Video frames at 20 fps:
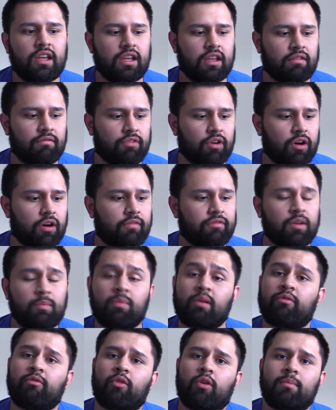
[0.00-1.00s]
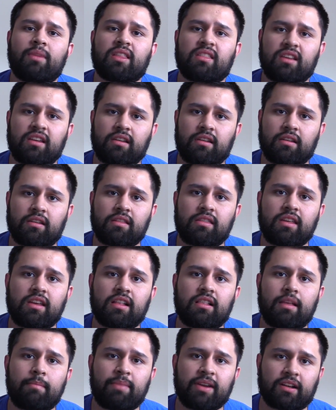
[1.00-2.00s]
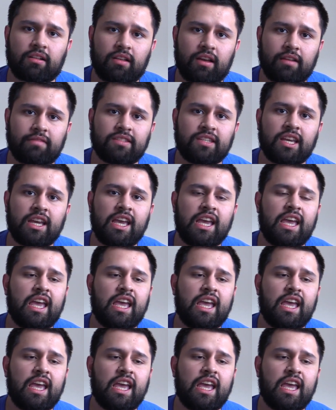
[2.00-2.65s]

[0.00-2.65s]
involved in performing the, the Olympic lifts.